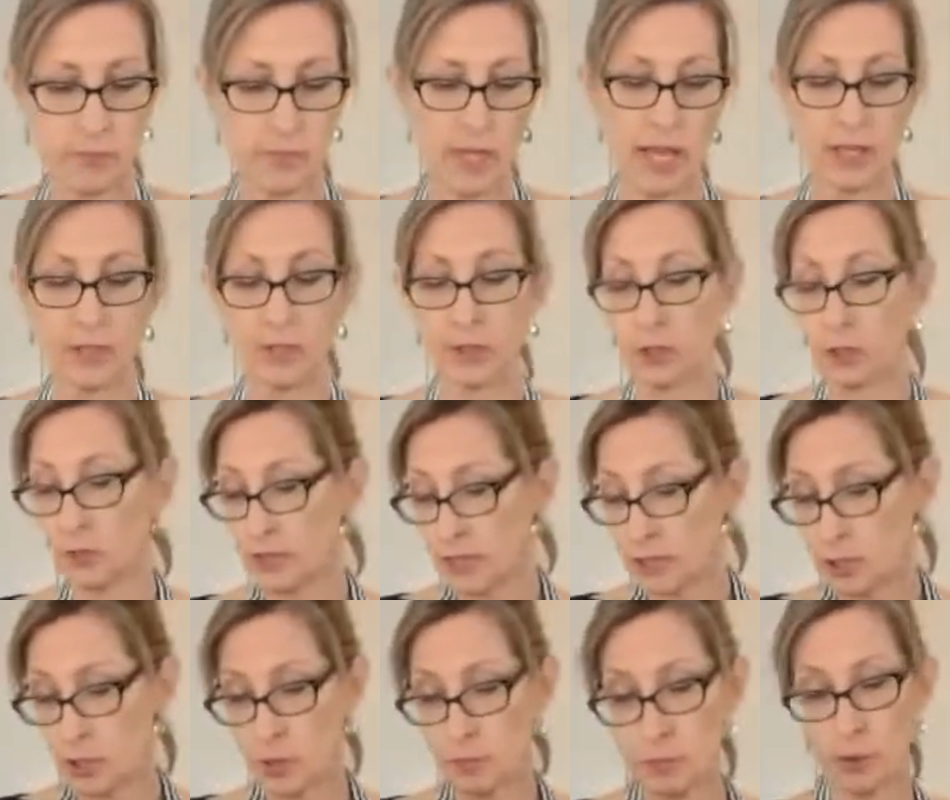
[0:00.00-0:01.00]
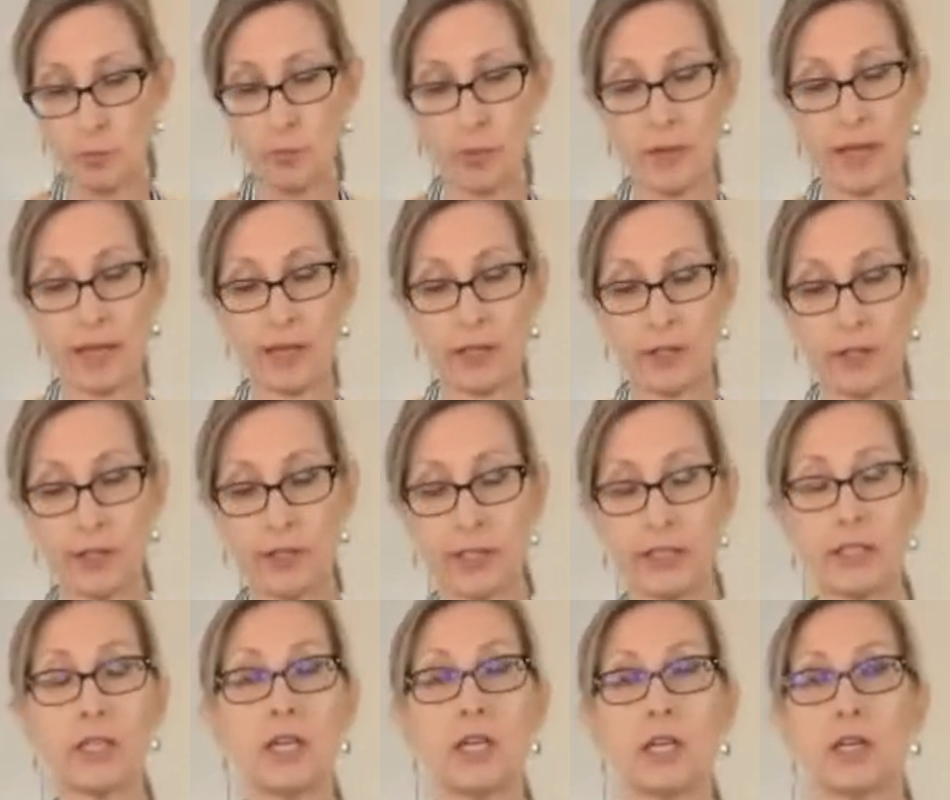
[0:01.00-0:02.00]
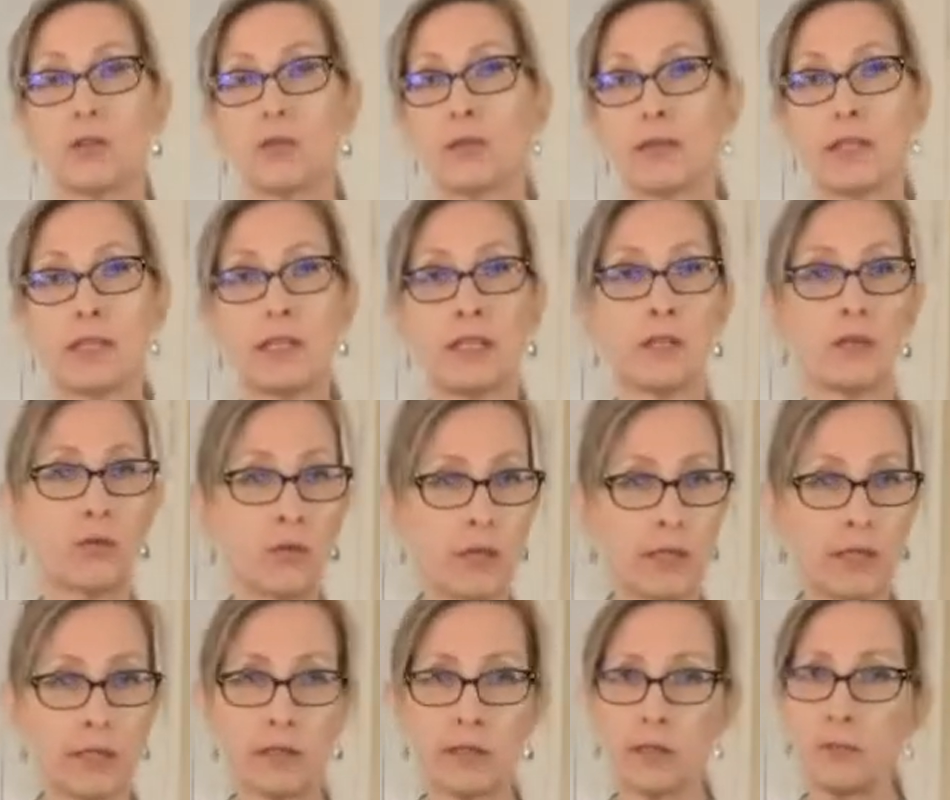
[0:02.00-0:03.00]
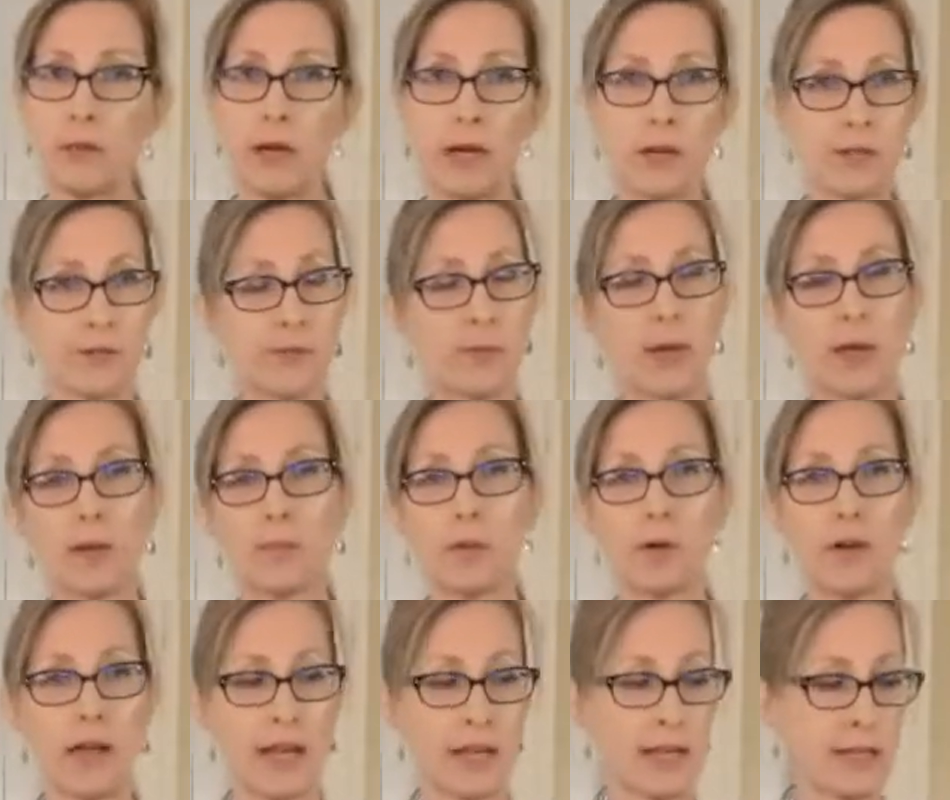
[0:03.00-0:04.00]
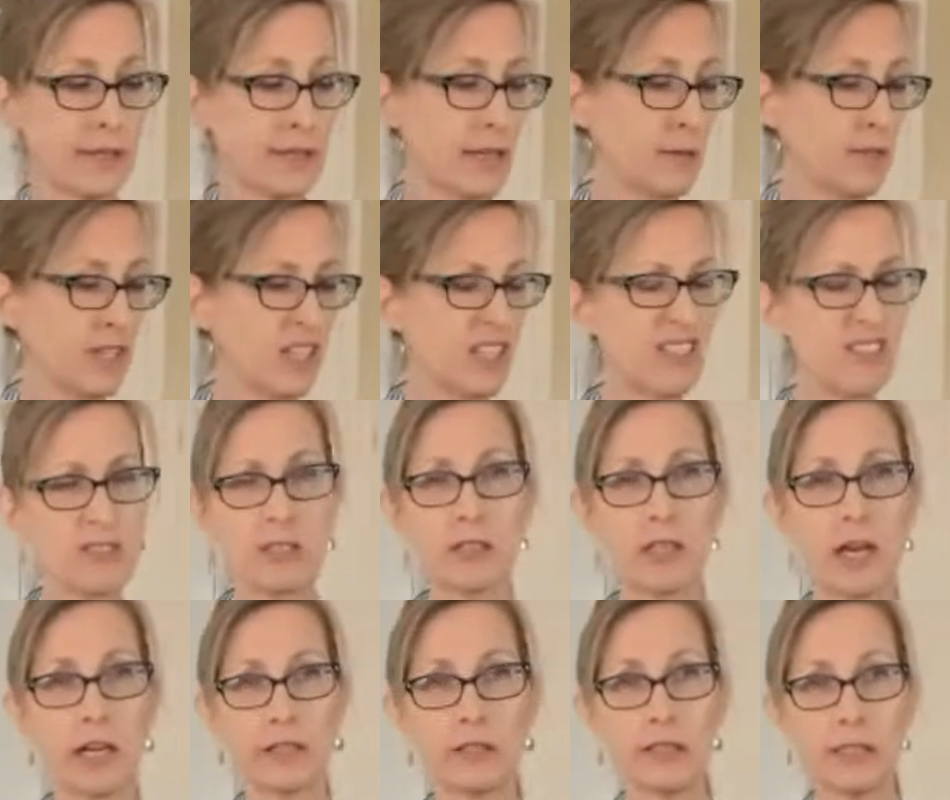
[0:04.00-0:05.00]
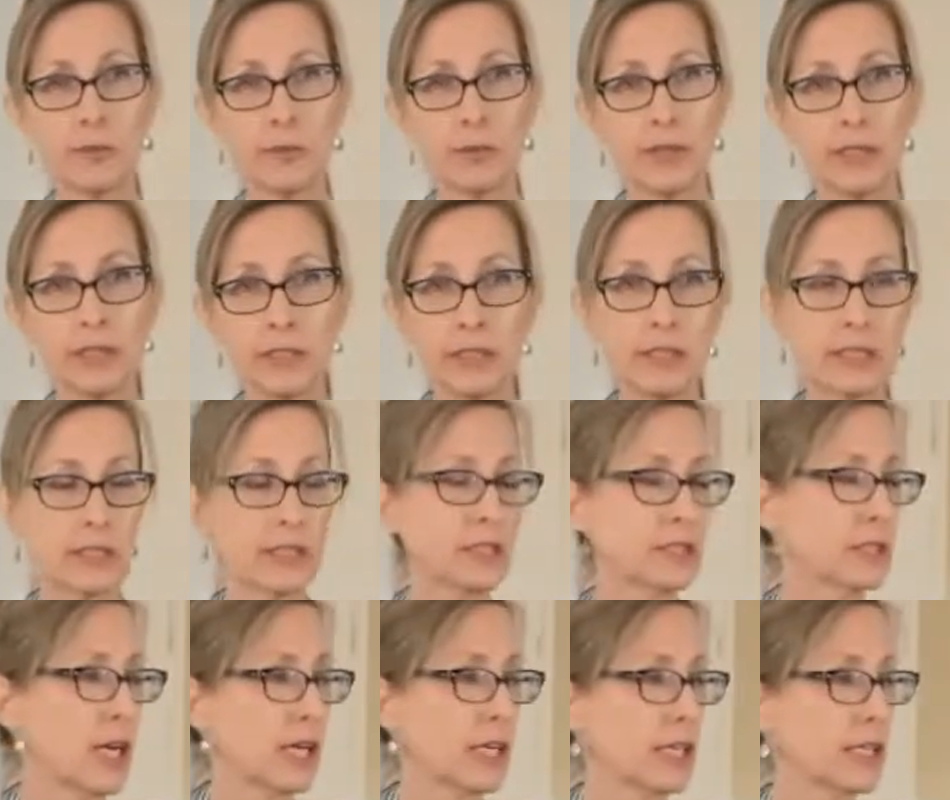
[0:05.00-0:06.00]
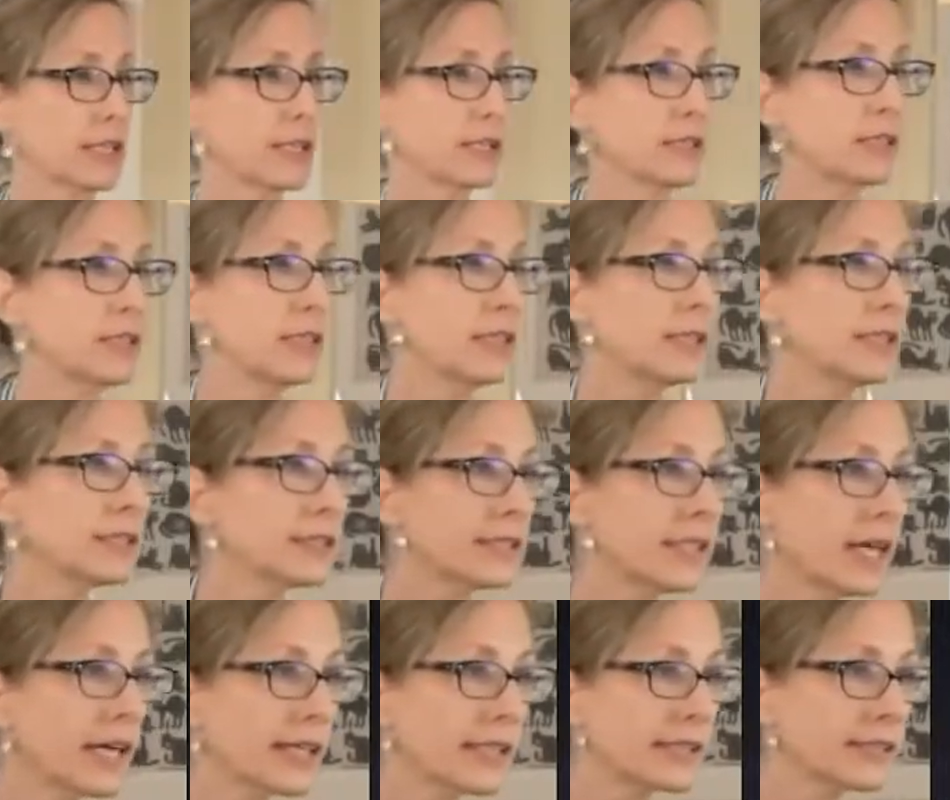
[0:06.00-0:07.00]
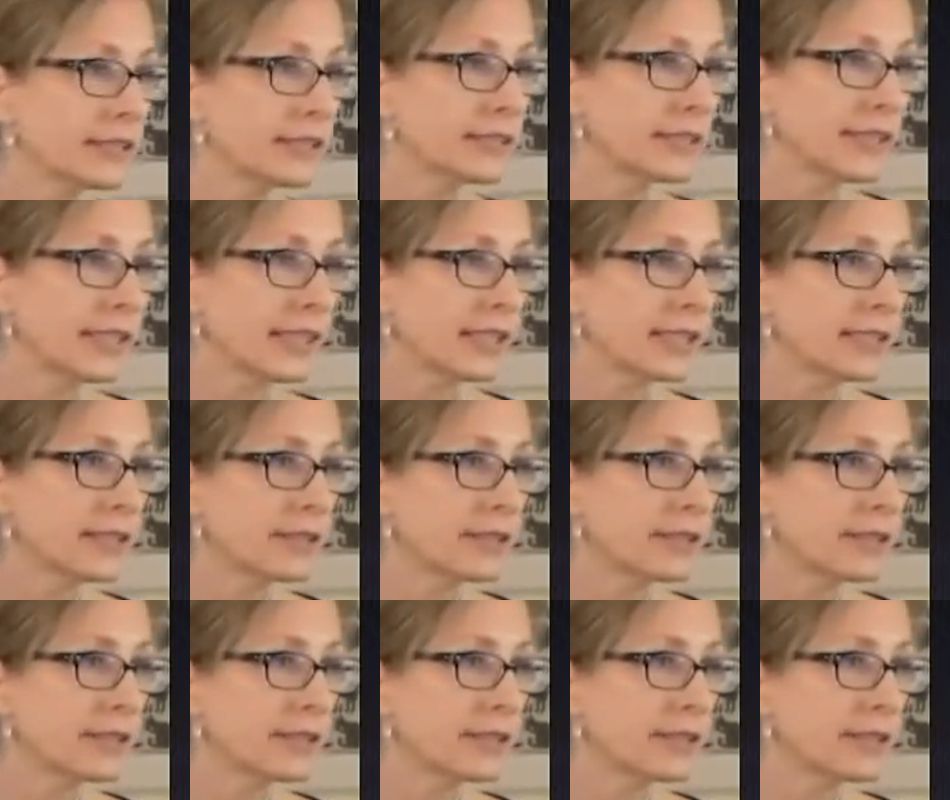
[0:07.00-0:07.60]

And you don't need to prepare it with any oil or parchment paper or anything because there's a lot of liquid in this. It's not gonna stick.